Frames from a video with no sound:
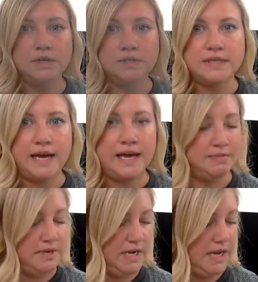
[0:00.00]

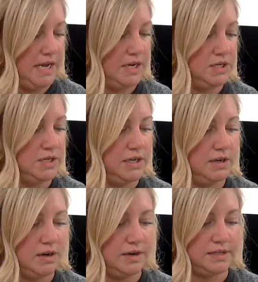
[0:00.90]
time and age can
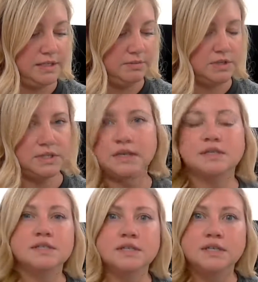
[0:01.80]
cause images
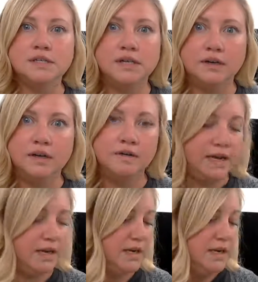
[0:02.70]
to
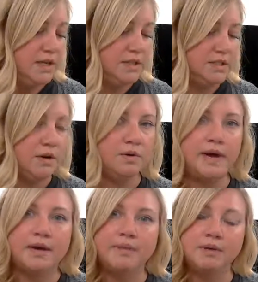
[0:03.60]
deteriorate. So
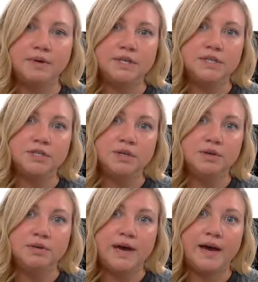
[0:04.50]
I wanted to show
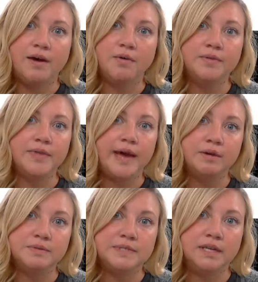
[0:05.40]
you how the
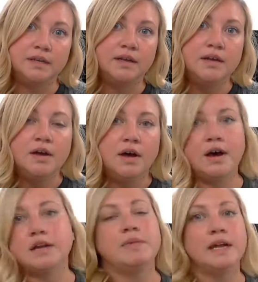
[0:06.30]
Epson
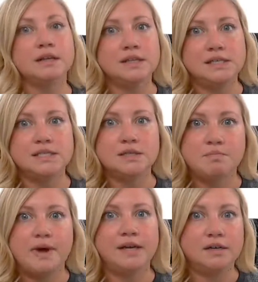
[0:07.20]
automatically does some
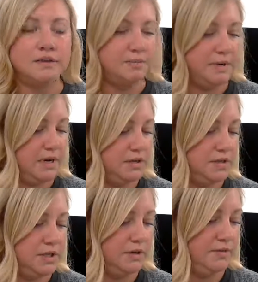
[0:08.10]
minor repairs
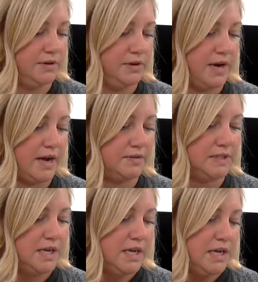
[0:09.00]
to your photographs.
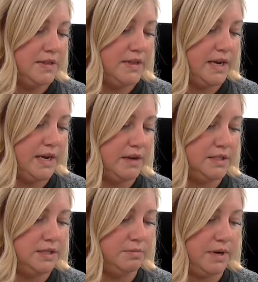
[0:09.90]
And then I
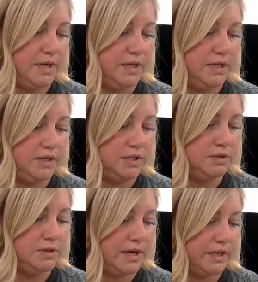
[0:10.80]
also brought in
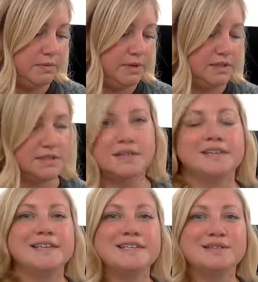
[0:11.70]
2 documents.
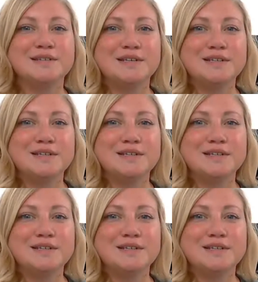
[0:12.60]
This is